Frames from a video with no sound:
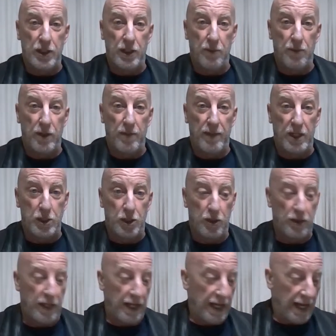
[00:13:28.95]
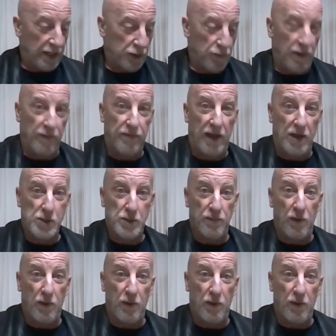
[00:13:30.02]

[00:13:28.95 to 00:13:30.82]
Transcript: they want to make sure they had 12,000